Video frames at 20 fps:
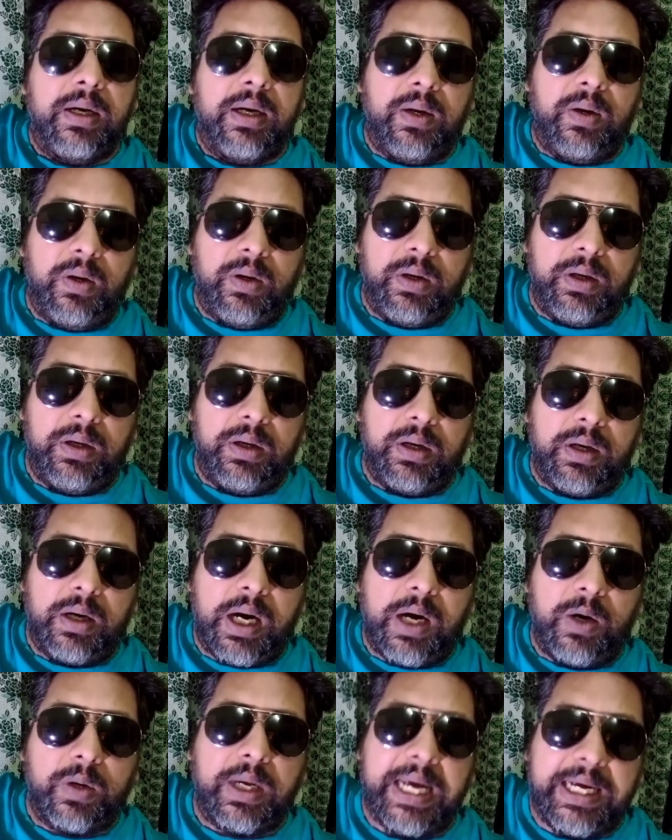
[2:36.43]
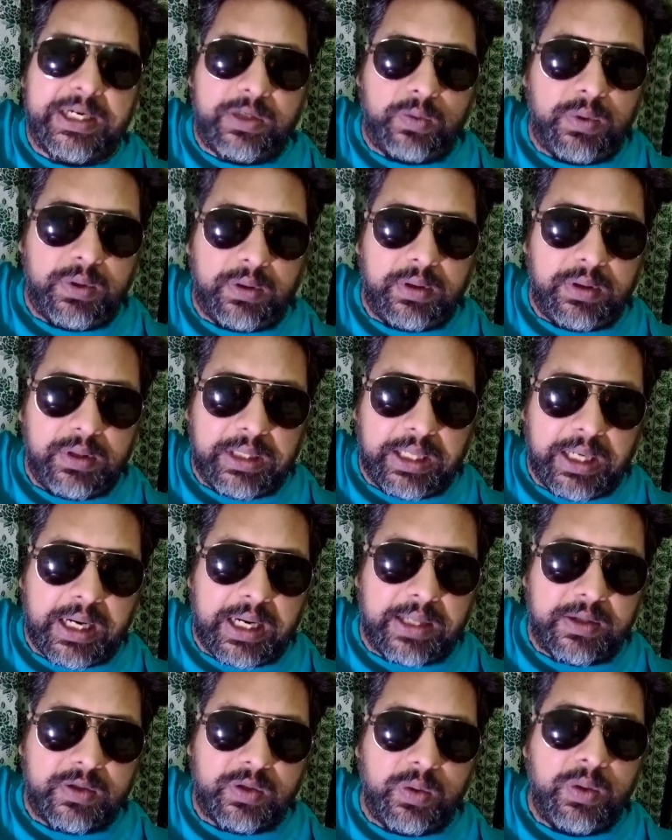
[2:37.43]
or how casual they
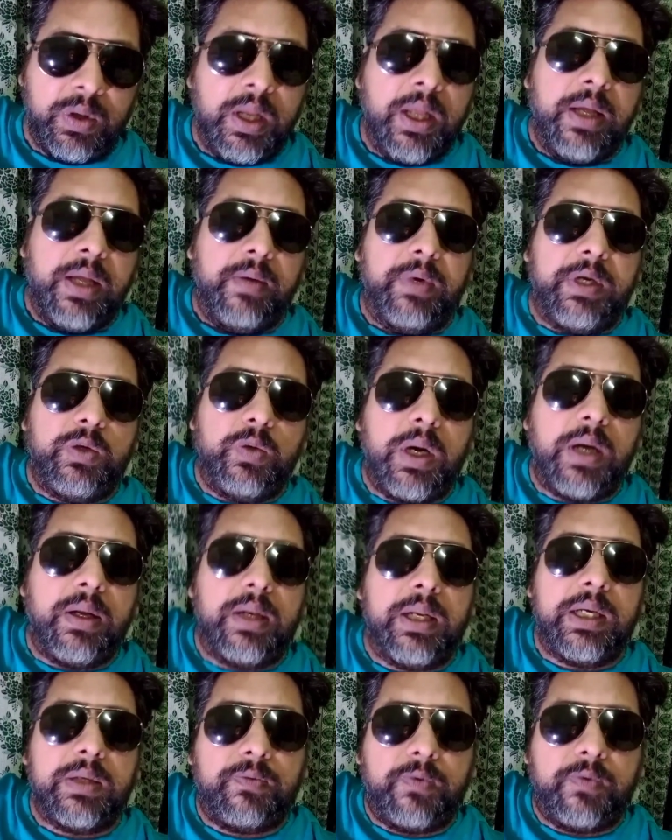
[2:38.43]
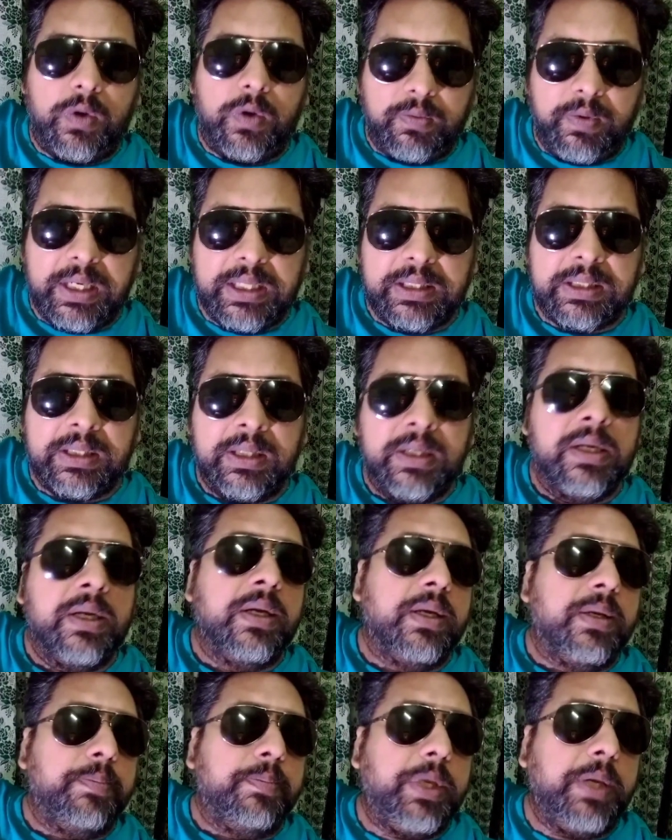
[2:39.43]
are. So when you violate folkways,
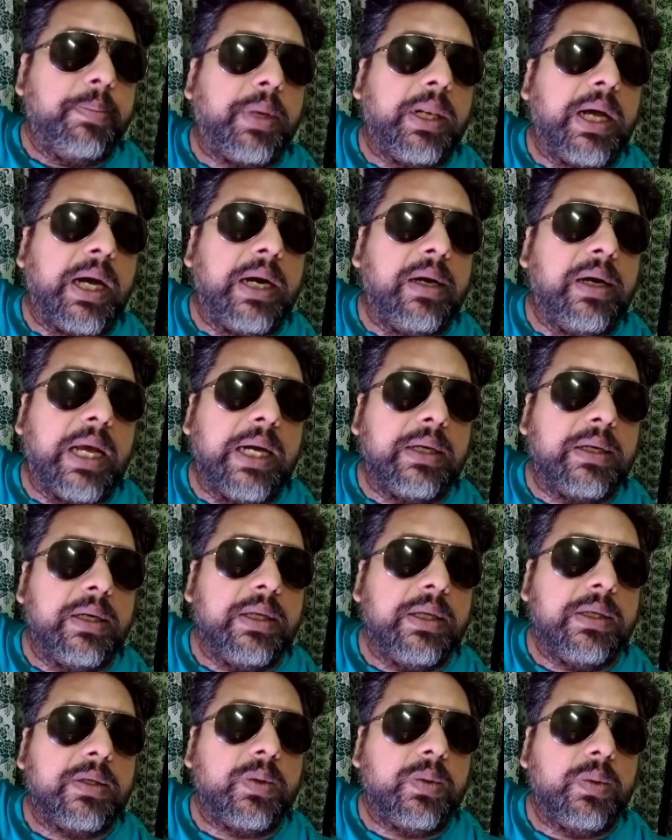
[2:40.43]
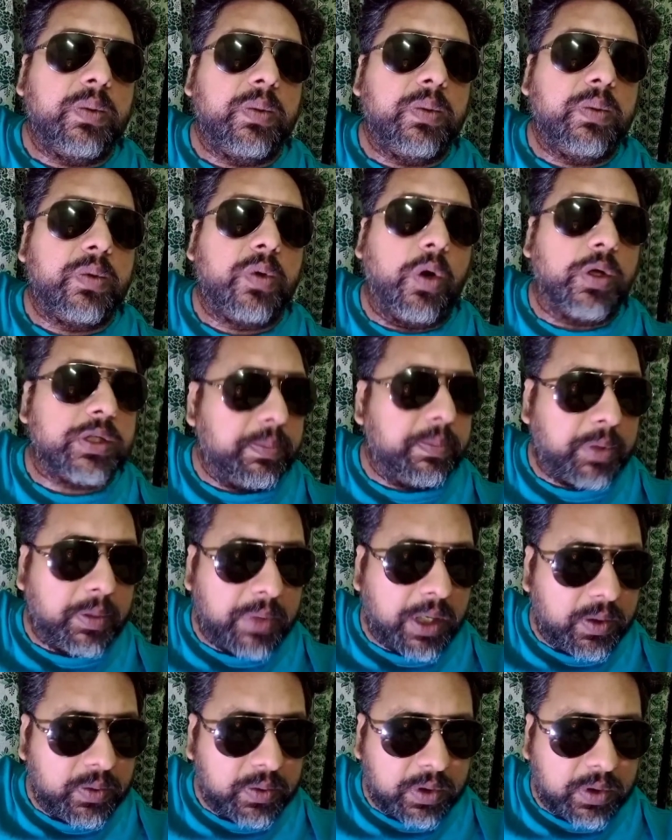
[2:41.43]
people are likely to gossip
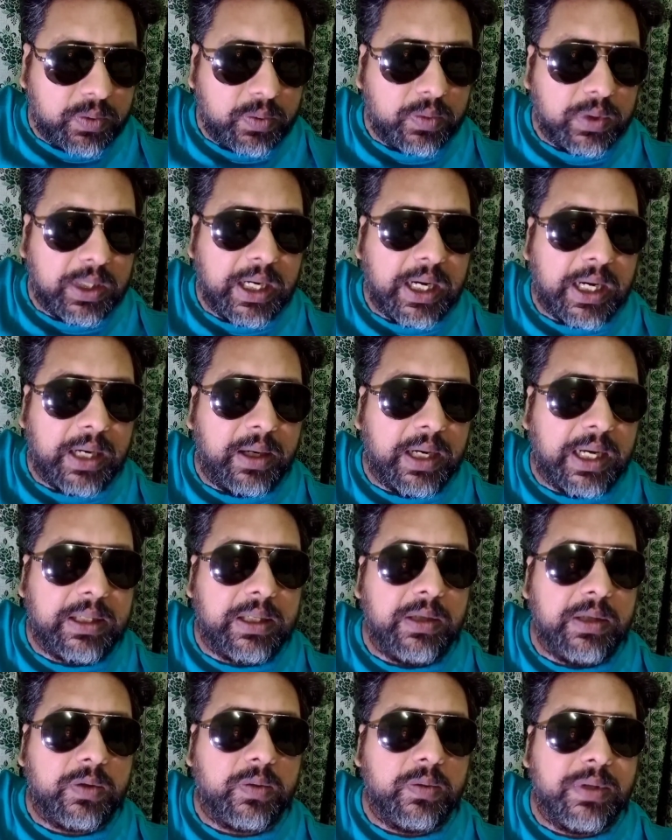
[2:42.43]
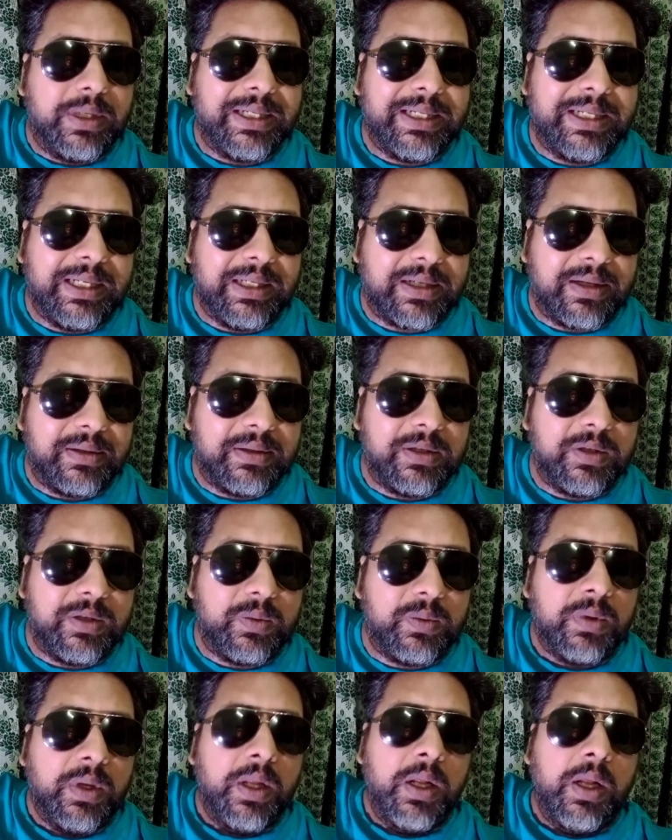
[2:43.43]
about you, they are likely to ridicule you.